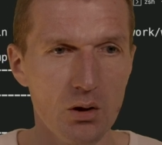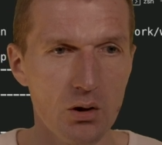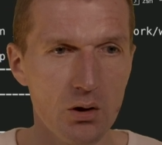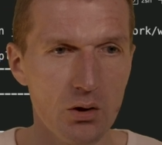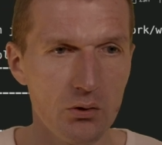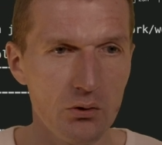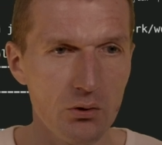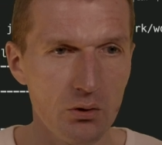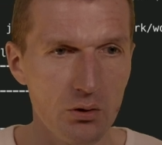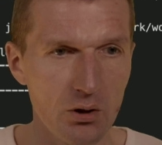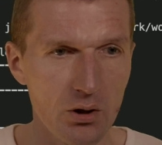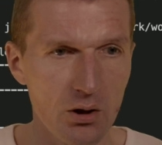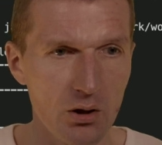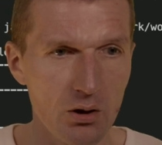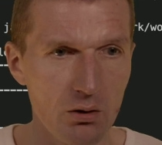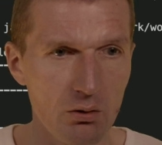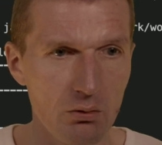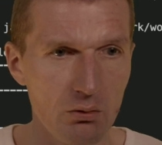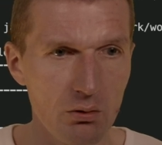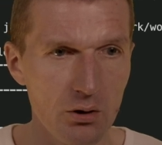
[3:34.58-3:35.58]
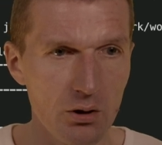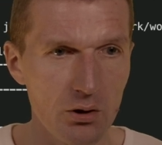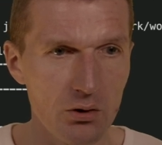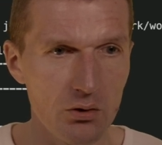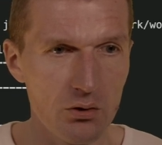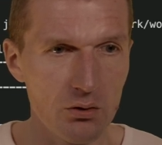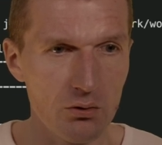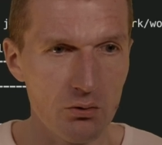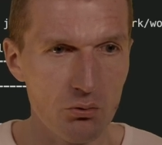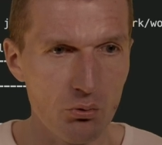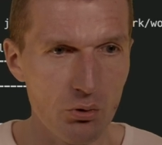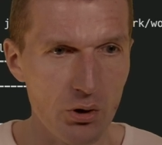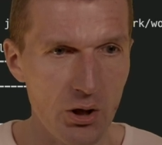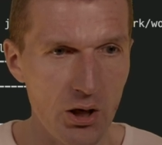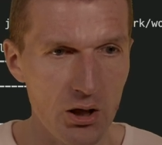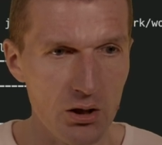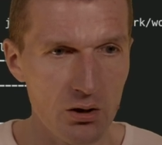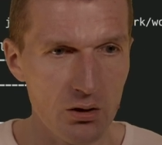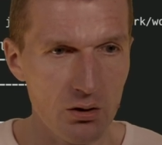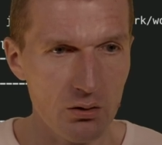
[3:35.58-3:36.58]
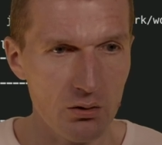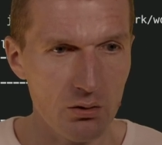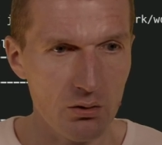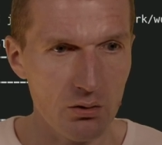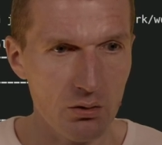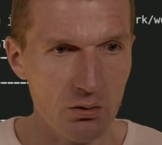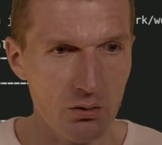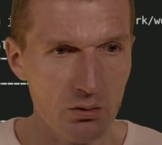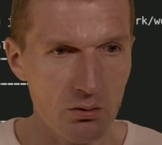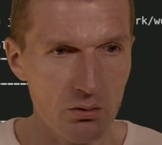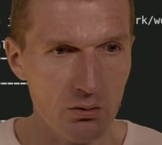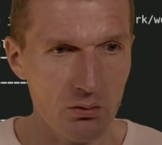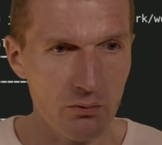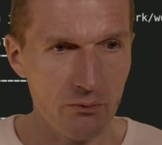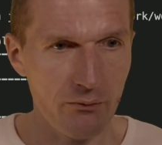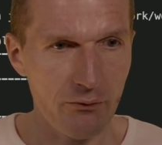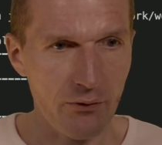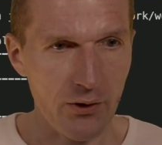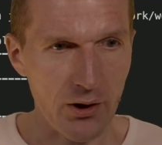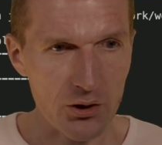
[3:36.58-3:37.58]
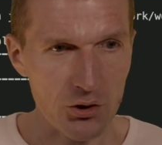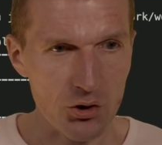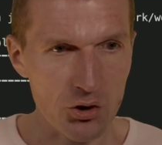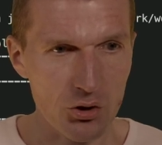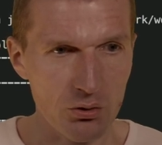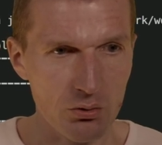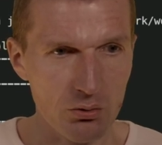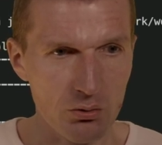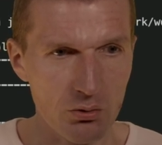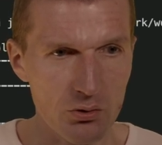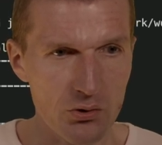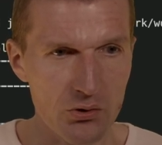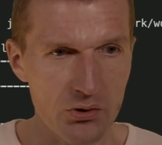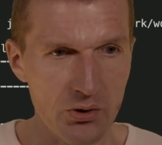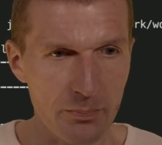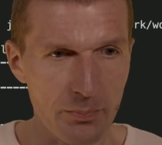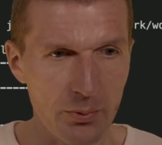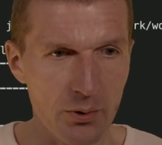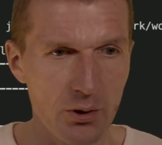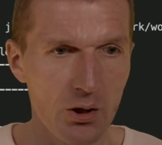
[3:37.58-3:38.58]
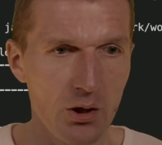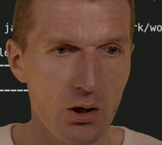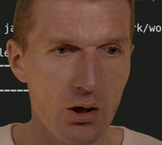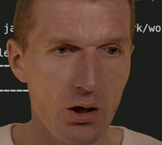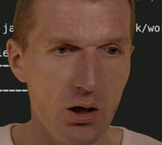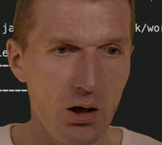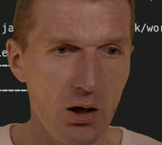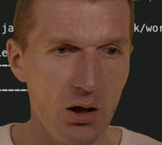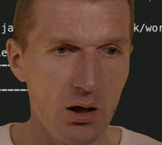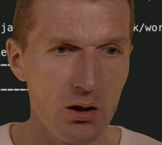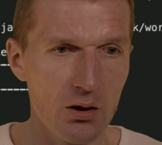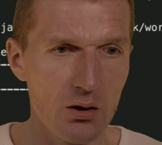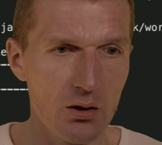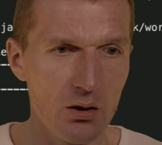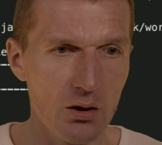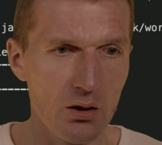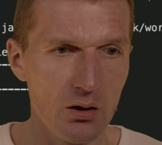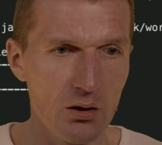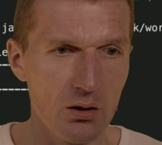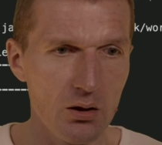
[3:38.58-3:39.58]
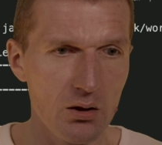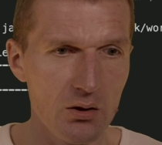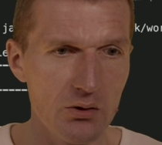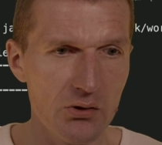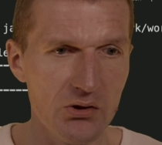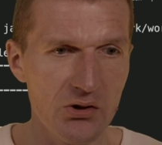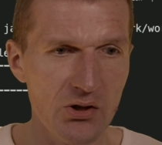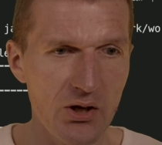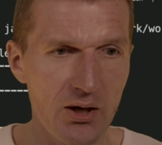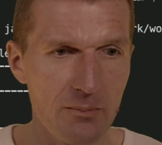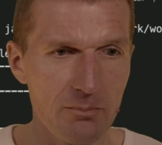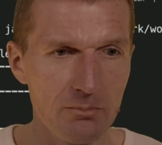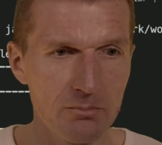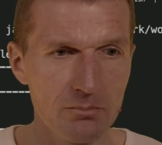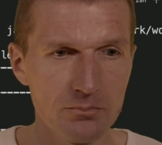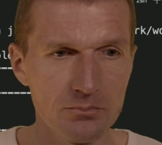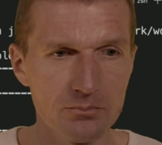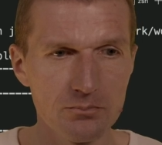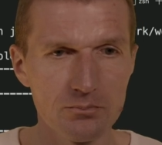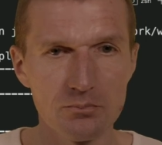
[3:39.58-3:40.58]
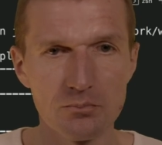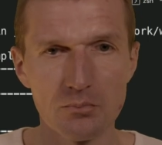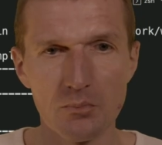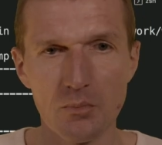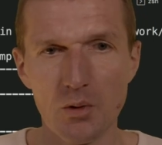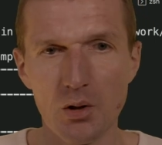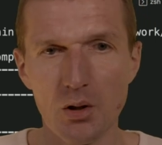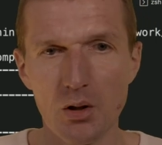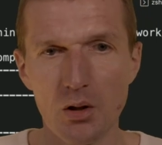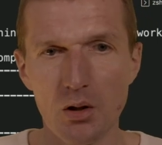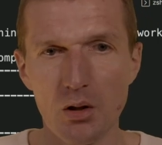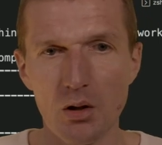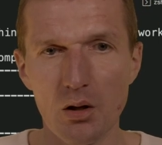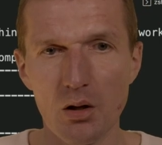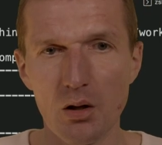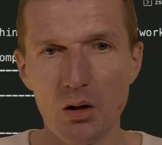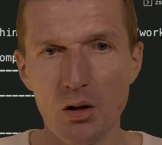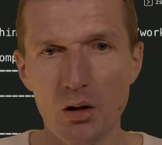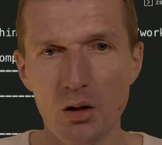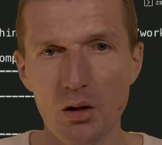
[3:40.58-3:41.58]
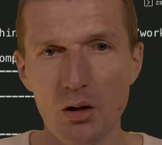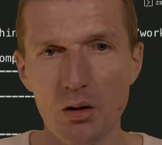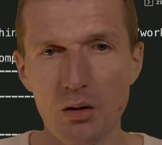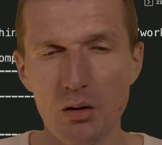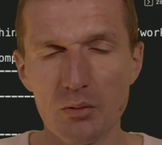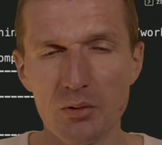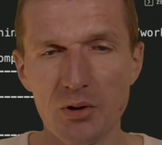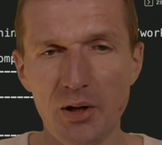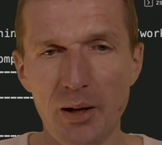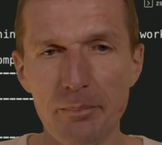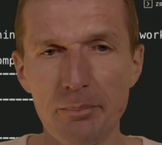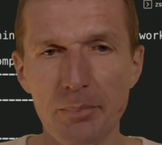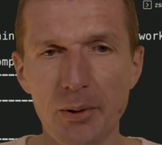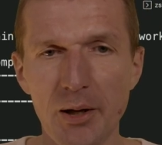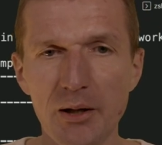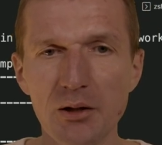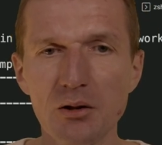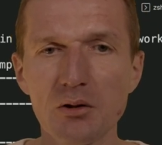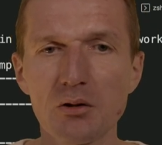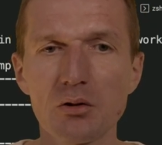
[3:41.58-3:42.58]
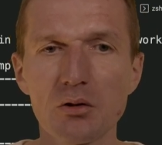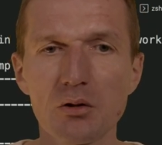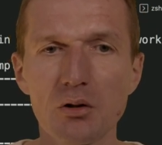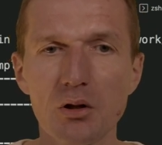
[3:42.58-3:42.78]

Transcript: So now it created function.zip. And in the SAM template,